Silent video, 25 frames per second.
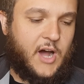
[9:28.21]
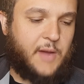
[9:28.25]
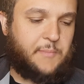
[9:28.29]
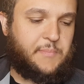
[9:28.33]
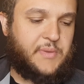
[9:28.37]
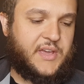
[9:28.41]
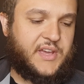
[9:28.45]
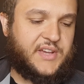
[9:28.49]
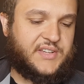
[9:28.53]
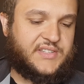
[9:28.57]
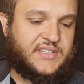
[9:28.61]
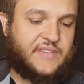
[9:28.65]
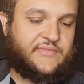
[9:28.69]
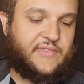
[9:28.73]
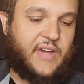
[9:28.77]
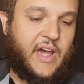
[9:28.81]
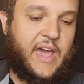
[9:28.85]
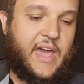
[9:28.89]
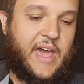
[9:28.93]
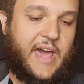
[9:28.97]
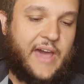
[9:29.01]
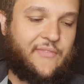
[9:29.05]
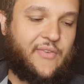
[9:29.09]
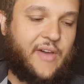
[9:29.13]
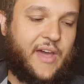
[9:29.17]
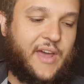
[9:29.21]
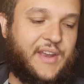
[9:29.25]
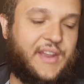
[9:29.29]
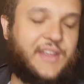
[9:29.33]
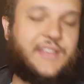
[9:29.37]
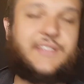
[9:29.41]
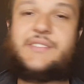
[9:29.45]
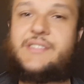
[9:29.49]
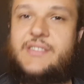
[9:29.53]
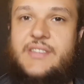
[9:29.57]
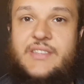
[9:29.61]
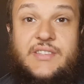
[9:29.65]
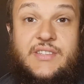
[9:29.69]
Because I have had
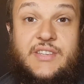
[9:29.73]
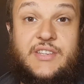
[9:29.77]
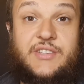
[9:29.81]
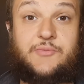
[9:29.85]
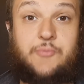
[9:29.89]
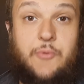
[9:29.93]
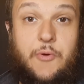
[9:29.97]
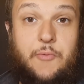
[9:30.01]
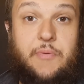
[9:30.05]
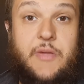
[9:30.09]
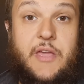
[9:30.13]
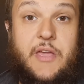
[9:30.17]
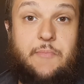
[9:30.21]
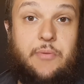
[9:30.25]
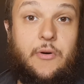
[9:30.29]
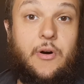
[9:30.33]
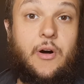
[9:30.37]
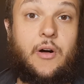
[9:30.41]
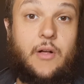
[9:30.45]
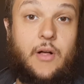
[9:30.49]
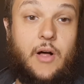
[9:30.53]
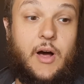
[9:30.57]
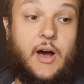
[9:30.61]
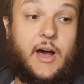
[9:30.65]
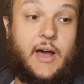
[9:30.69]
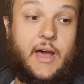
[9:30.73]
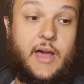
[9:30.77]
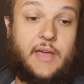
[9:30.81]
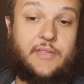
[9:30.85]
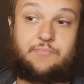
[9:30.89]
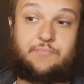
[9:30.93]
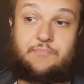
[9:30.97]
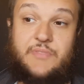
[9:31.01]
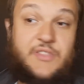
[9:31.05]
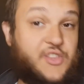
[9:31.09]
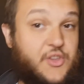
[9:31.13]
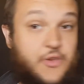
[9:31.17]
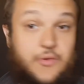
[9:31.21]
instances where people
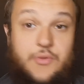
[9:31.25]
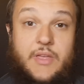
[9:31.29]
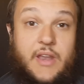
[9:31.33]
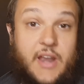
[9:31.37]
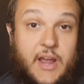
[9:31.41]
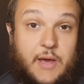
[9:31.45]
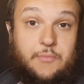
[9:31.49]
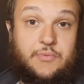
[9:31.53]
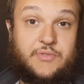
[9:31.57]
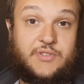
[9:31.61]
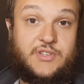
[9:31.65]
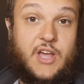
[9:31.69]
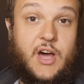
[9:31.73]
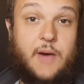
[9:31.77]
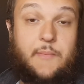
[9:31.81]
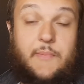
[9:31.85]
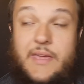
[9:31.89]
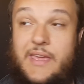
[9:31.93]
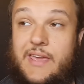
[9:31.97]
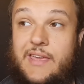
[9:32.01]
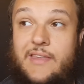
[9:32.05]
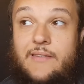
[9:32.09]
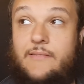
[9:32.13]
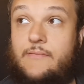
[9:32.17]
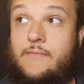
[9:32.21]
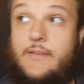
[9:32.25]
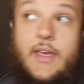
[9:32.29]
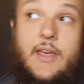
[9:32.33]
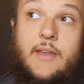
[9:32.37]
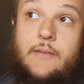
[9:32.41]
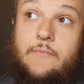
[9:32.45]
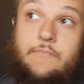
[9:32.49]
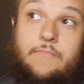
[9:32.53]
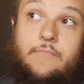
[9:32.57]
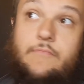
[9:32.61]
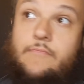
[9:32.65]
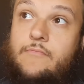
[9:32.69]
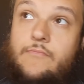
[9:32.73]
knew that I was coming
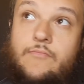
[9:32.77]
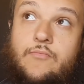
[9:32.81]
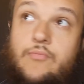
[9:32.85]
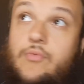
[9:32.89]
and,